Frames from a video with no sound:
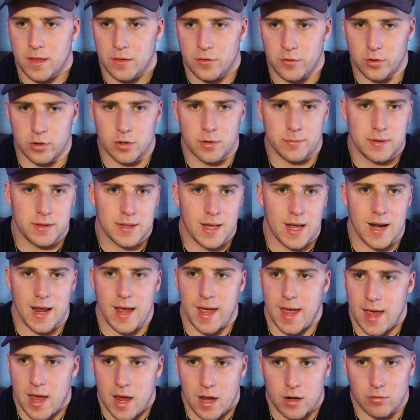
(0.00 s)
They're gonna be
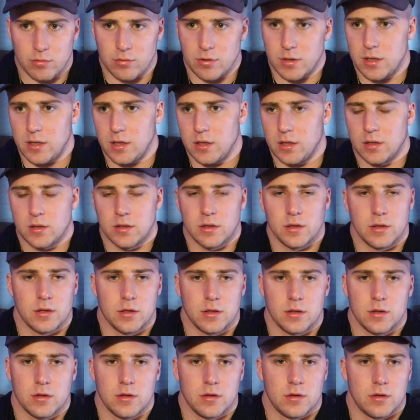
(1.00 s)
that angry
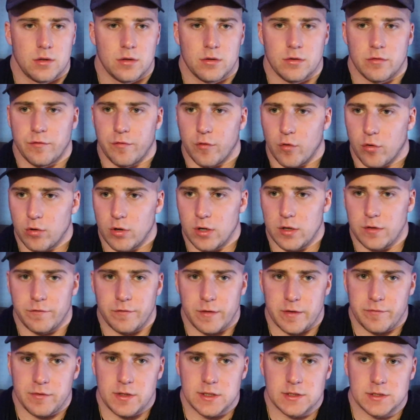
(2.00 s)
40,
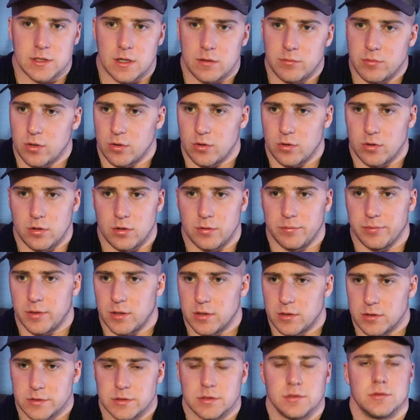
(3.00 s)
50 some year old
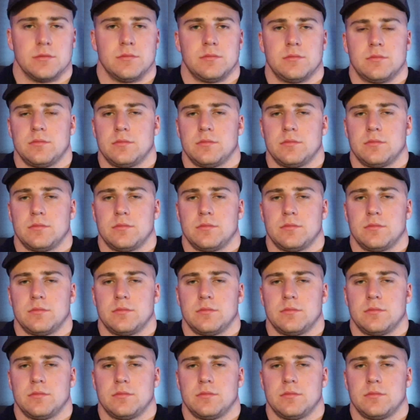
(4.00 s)
person